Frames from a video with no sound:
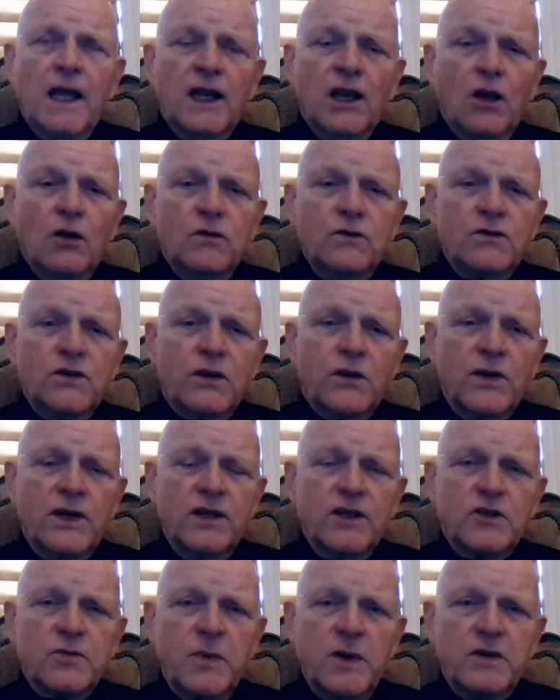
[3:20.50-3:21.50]
in loans that are
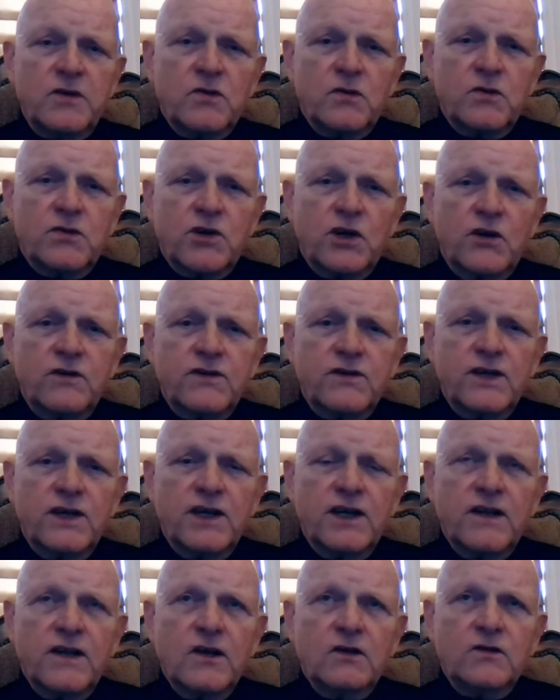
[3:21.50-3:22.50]
in special
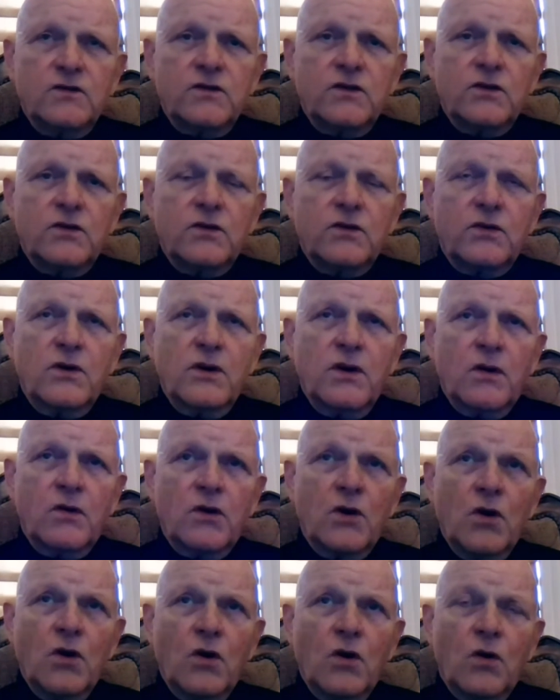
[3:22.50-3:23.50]
servicing and those that are,
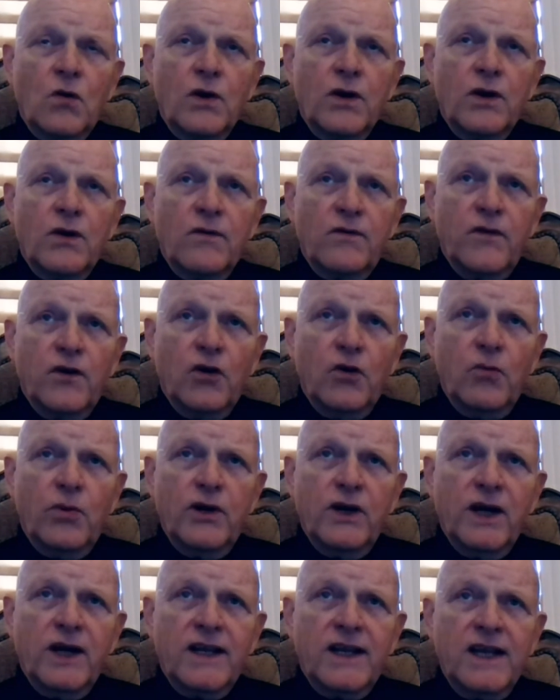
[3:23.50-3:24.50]
are, are in default
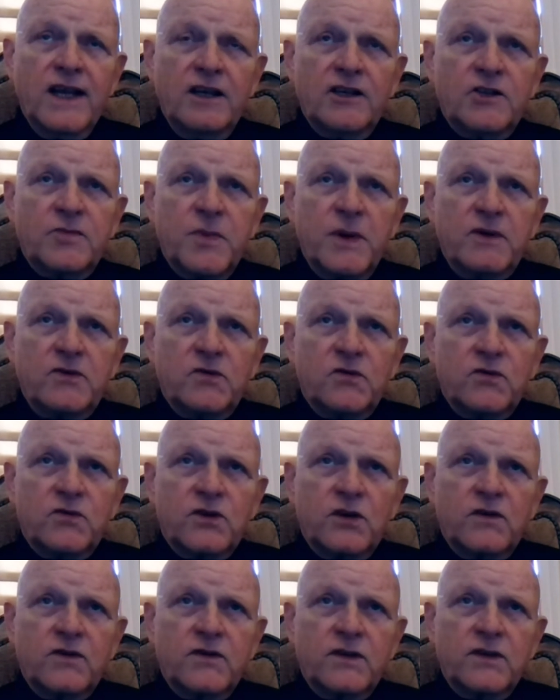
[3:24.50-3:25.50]
but not yet in special
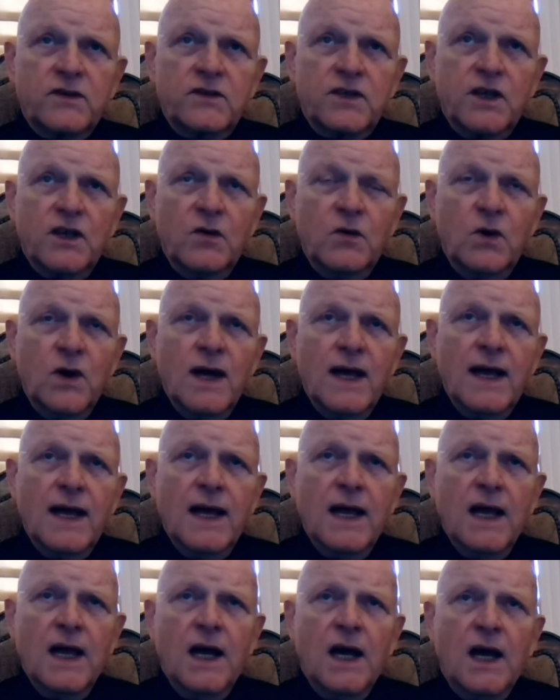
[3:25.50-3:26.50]
servicing. So
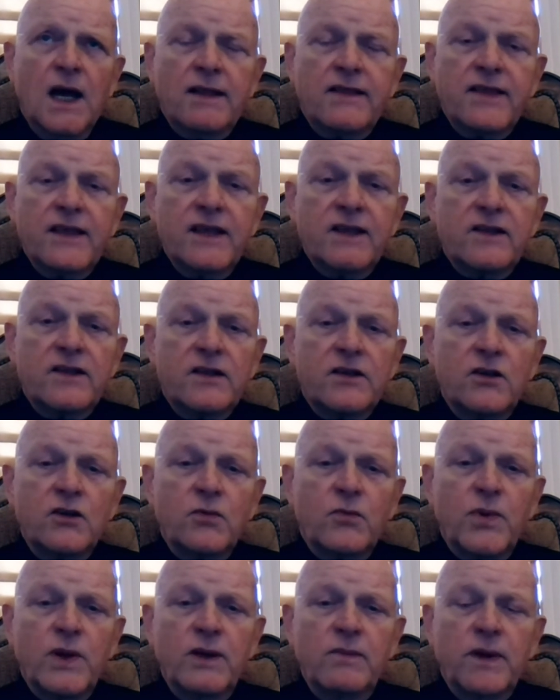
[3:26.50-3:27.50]
I think the
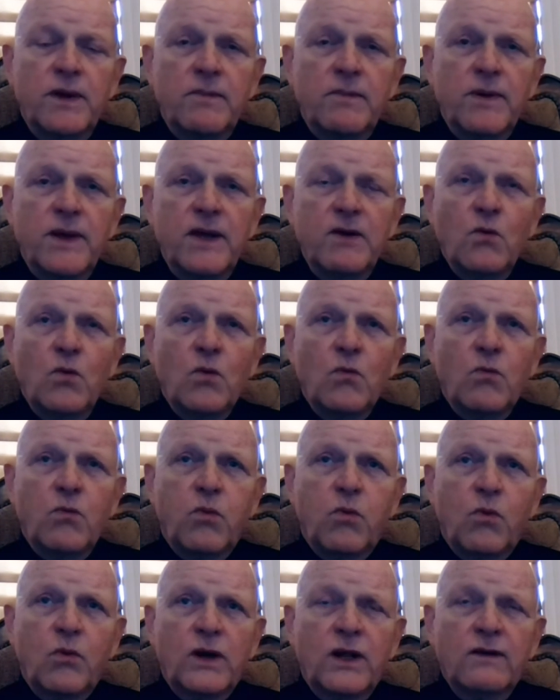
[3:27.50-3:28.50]
new PPP
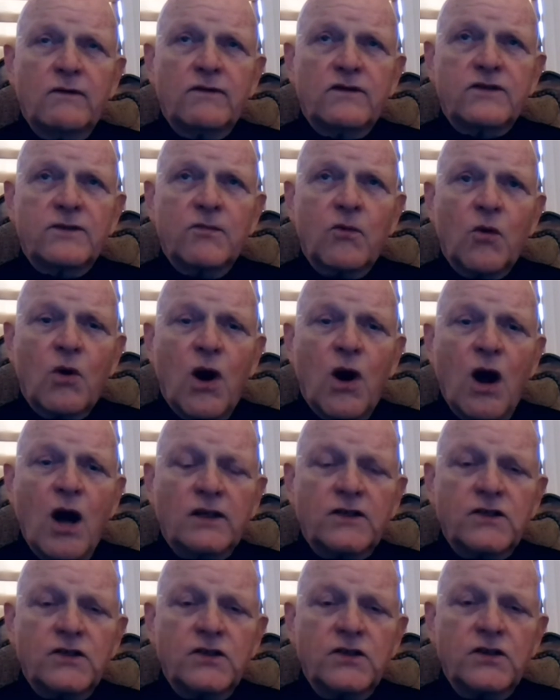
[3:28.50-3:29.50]
will give some more
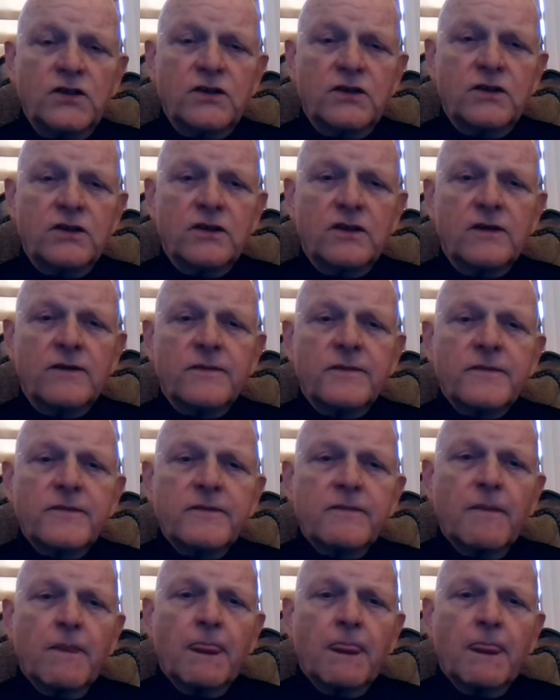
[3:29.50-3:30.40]
oxygen to the,